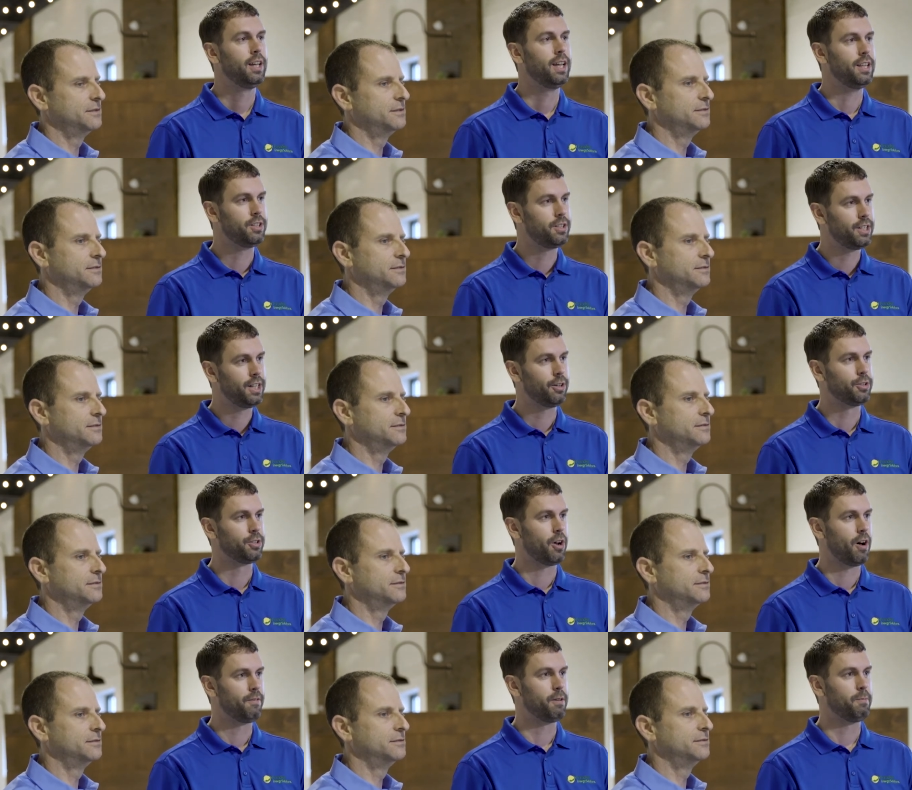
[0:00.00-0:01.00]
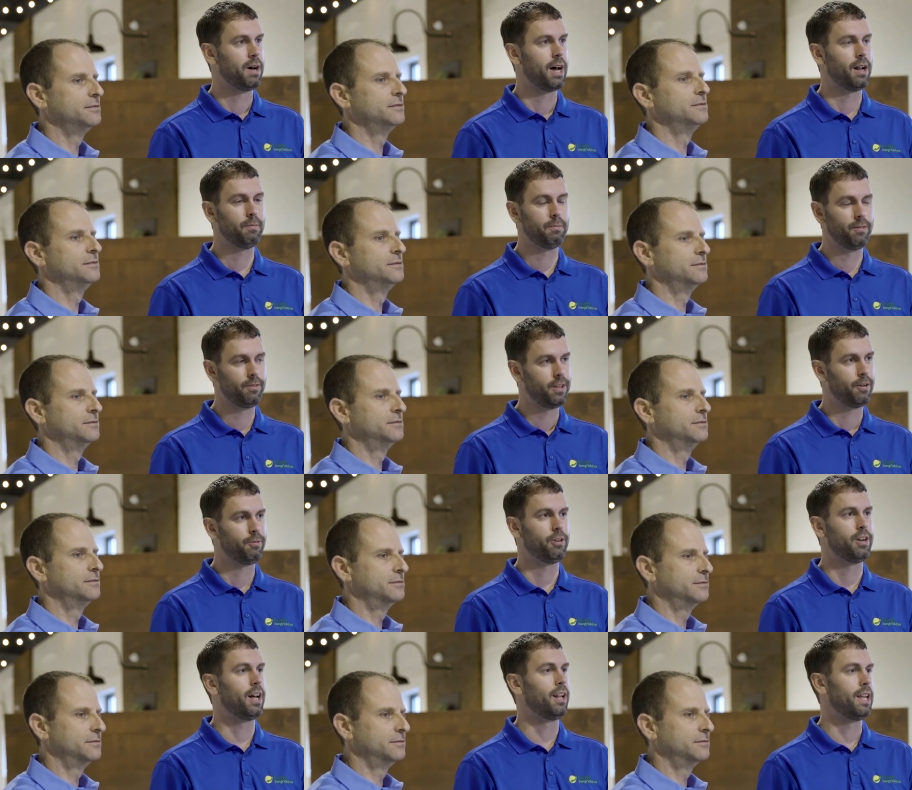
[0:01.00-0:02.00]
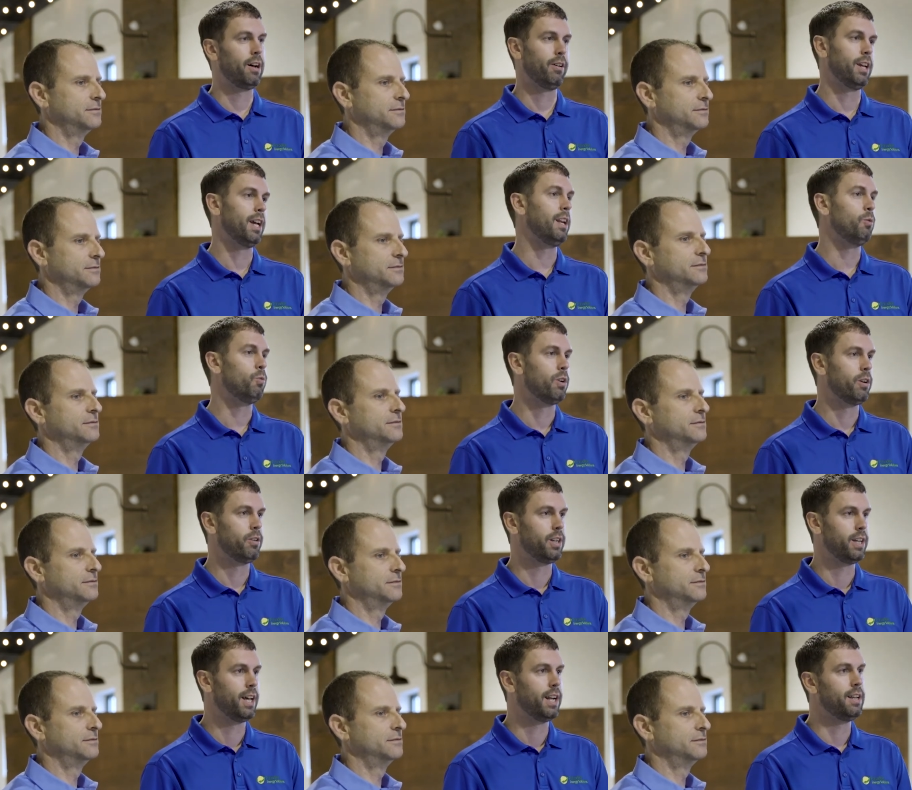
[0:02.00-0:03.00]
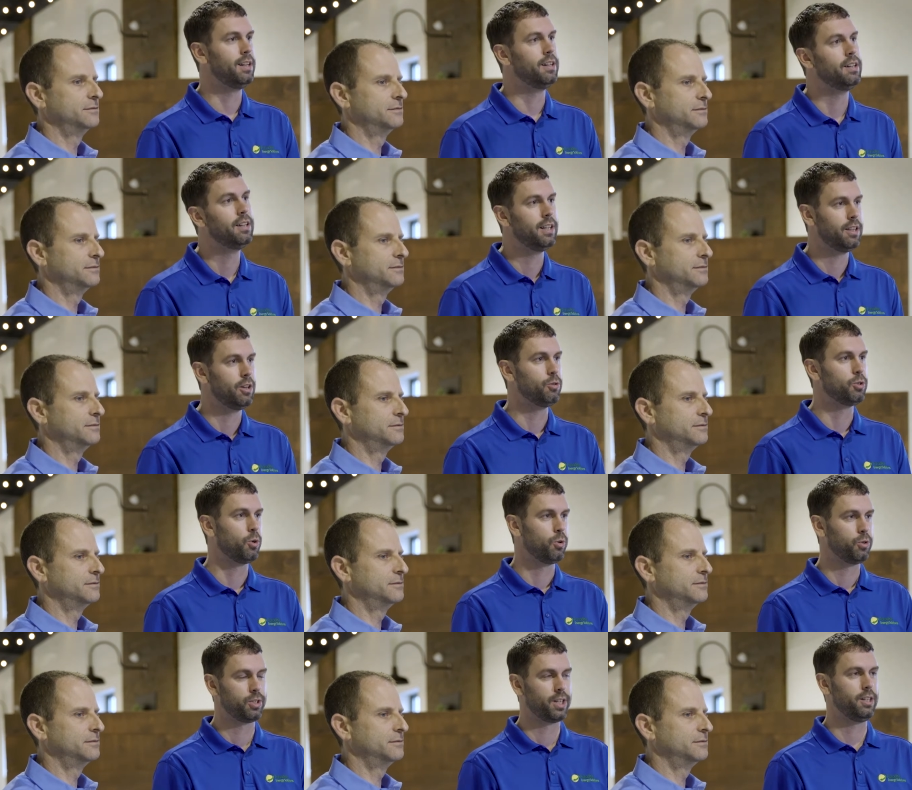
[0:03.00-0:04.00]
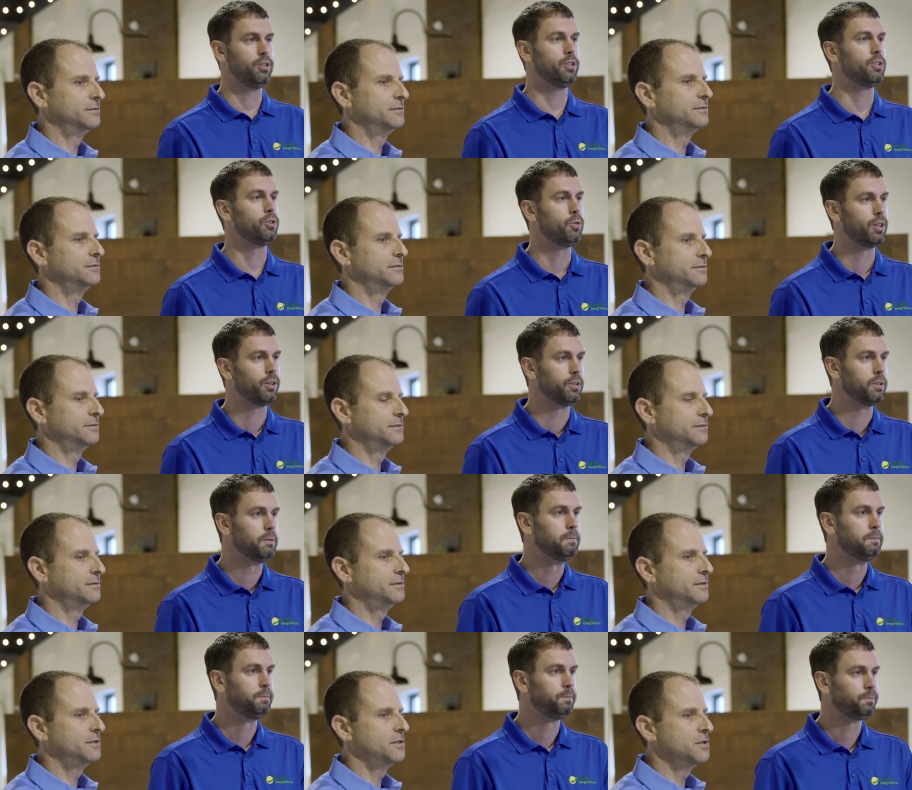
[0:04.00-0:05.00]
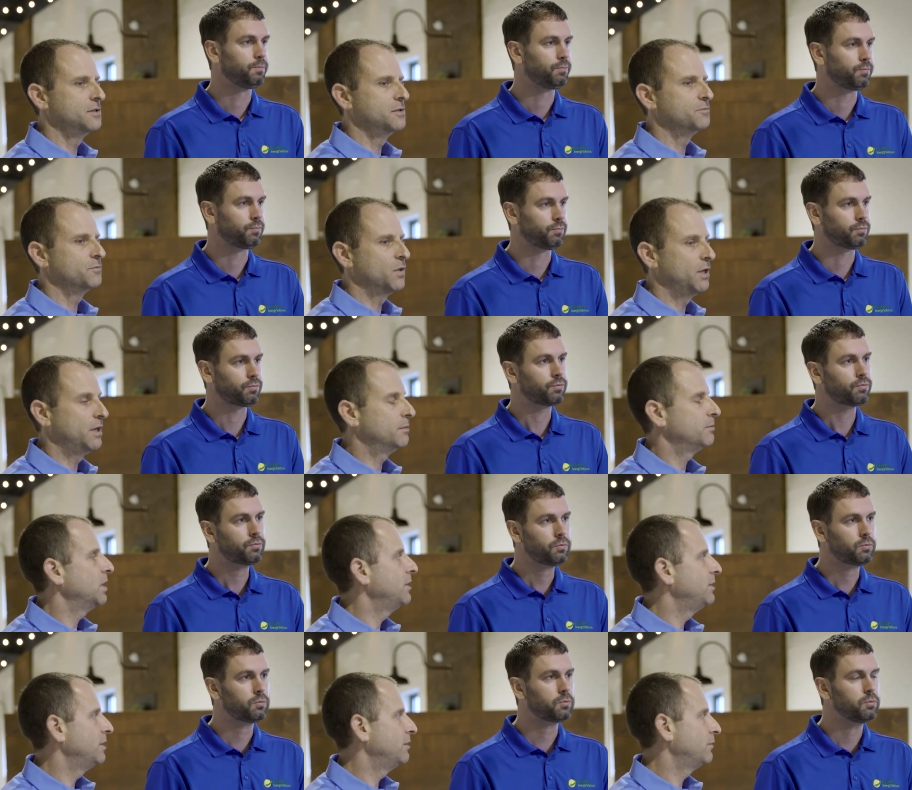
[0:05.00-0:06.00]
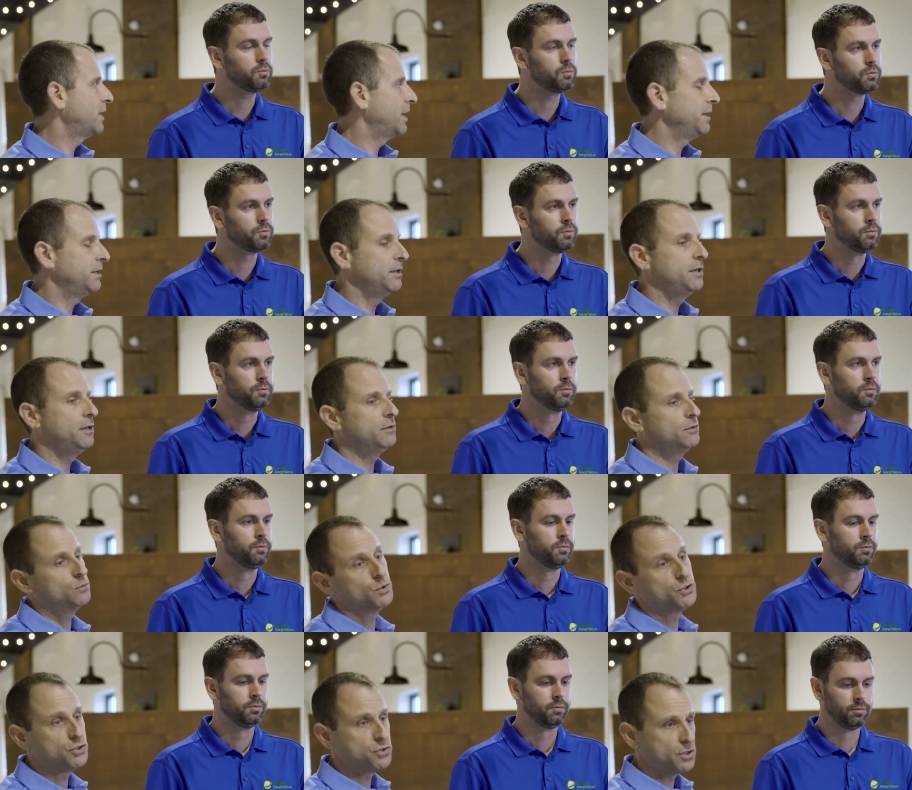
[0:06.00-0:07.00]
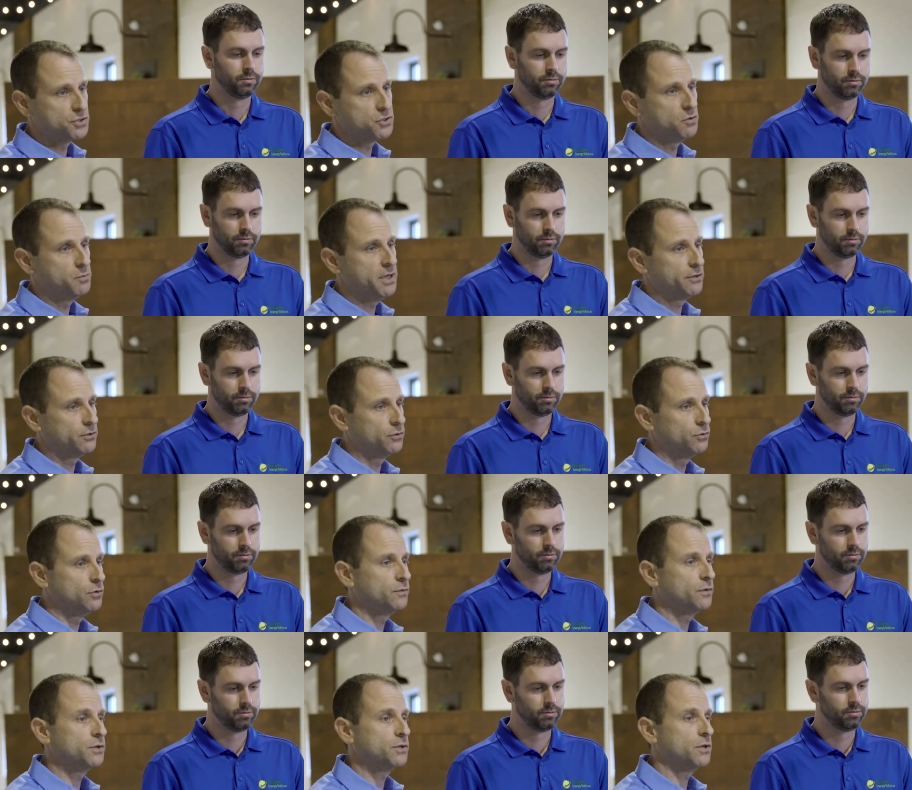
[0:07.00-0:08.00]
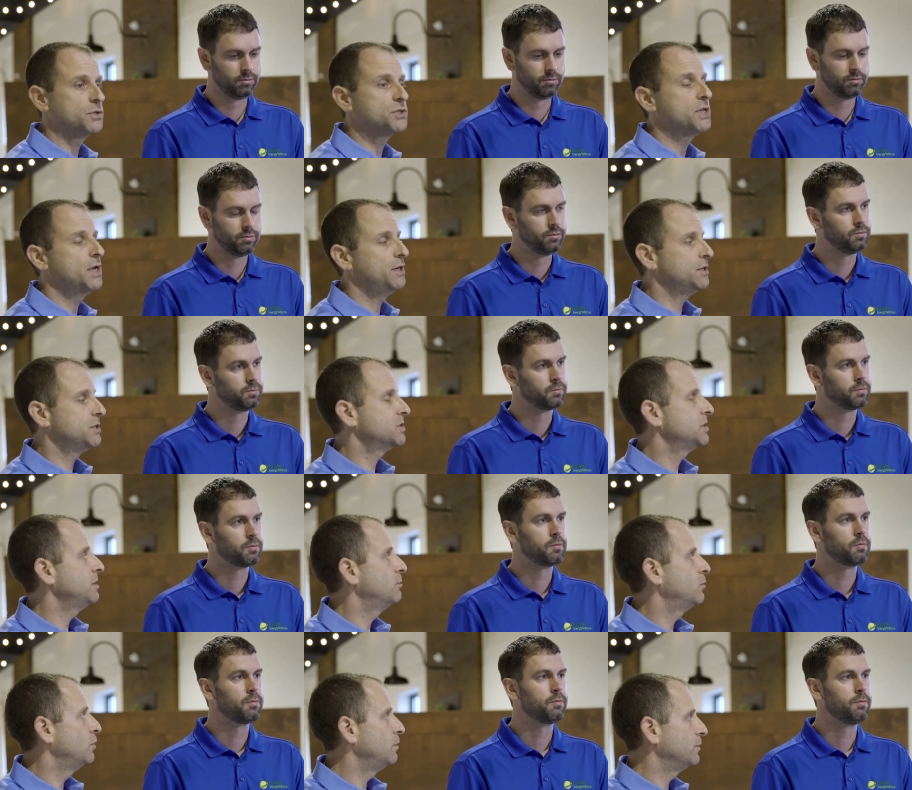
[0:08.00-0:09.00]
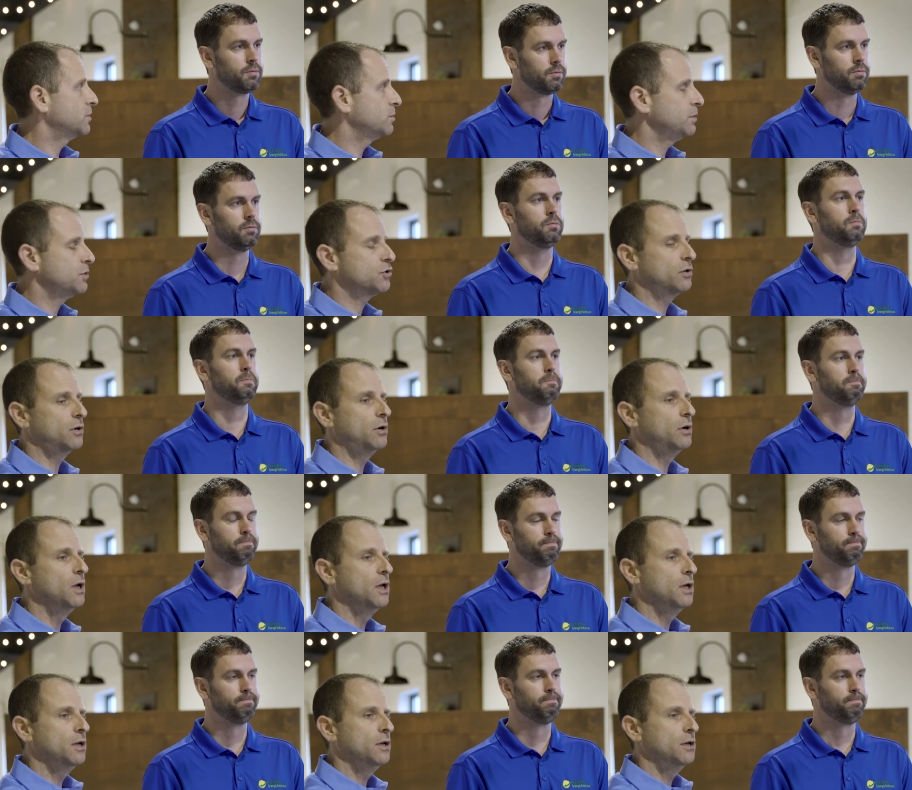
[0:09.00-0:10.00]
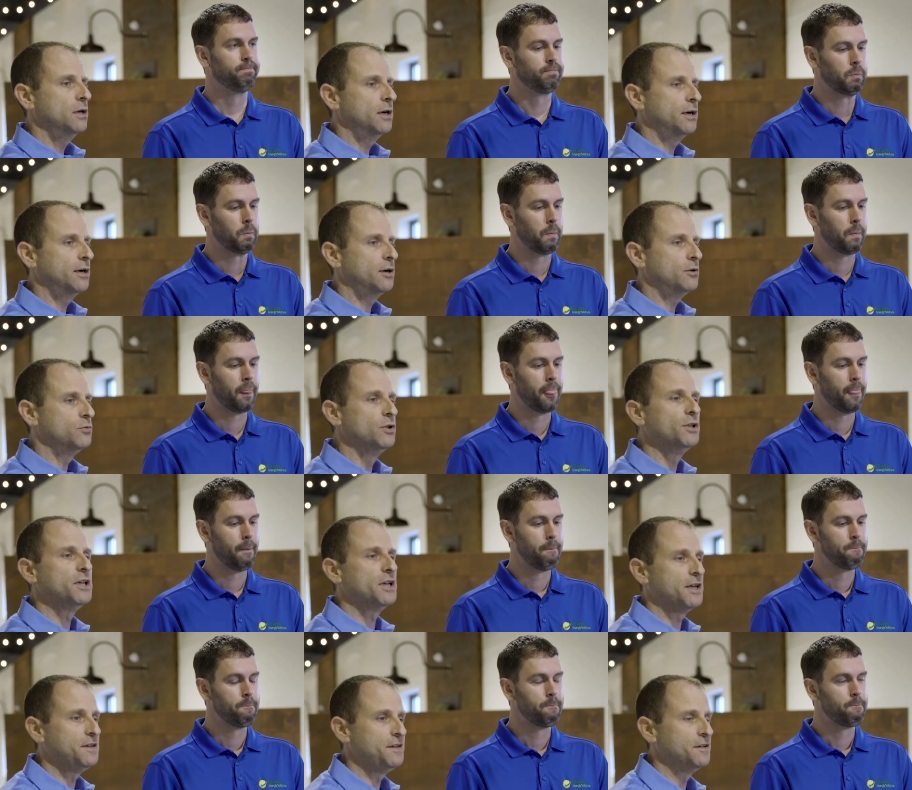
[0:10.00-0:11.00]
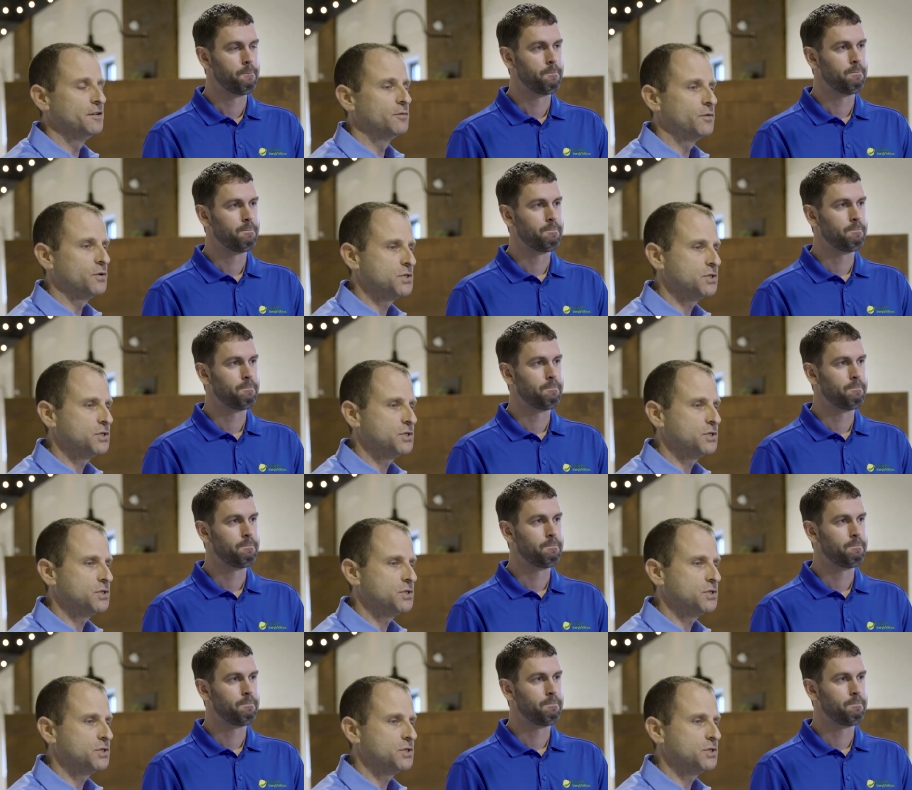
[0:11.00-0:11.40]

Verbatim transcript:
Speaker 1: it seals off the bottom, therefore not allowing any water to get in in those holes that you just drilled.
Speaker 2: Yeah, and then finally, which is also a metal roof, are, are standing seam roofs, which mm-hmm. are uh, really ideal for